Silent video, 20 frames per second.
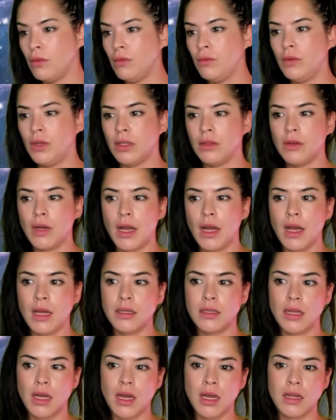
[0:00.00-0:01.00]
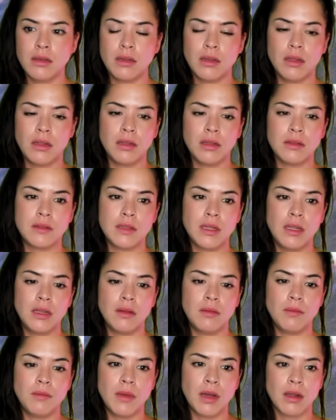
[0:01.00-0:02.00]
Well, it's
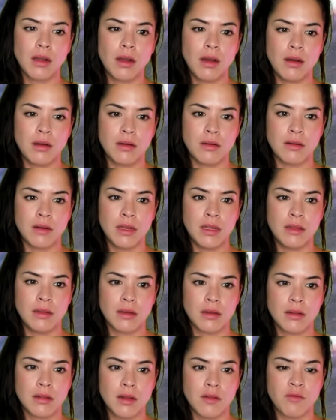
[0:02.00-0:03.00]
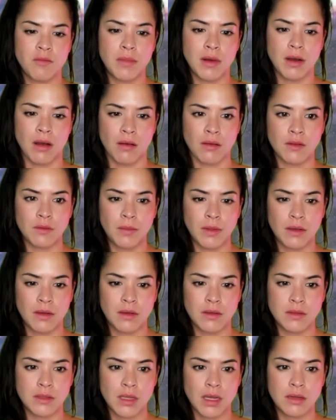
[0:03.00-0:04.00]
in my car in the glove box
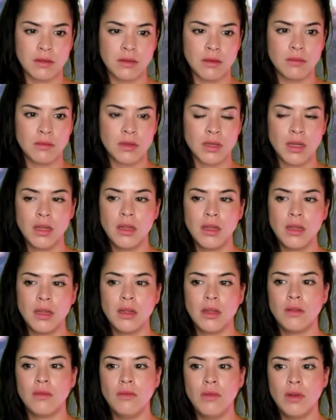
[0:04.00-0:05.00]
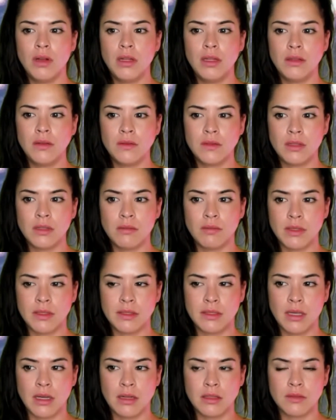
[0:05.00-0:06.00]
because I don't really use it
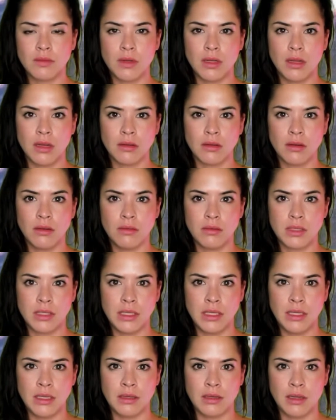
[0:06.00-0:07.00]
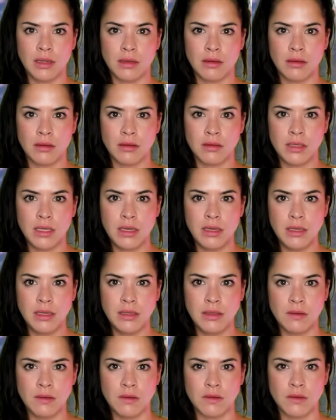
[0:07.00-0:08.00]
besides when I go to eat at
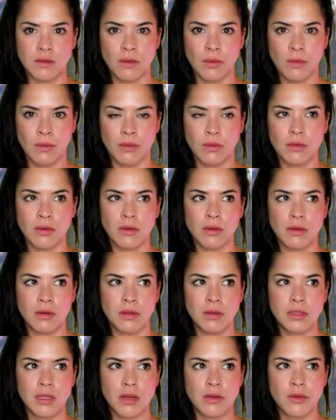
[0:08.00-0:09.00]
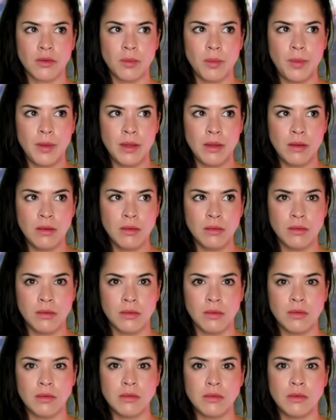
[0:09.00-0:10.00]
Denny's or Taco
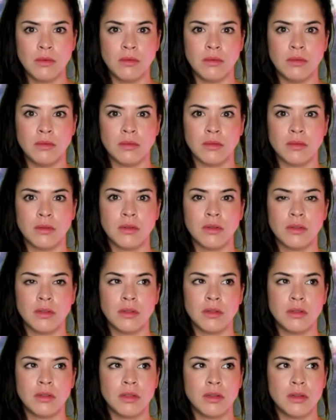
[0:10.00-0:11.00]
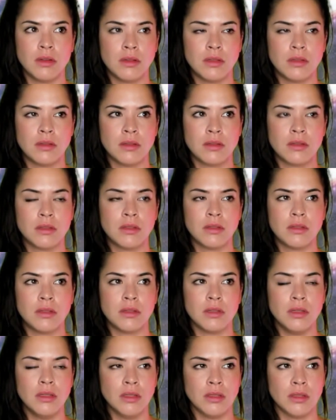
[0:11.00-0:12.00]
Bell or
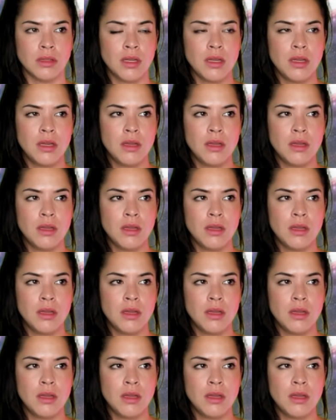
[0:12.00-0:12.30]
the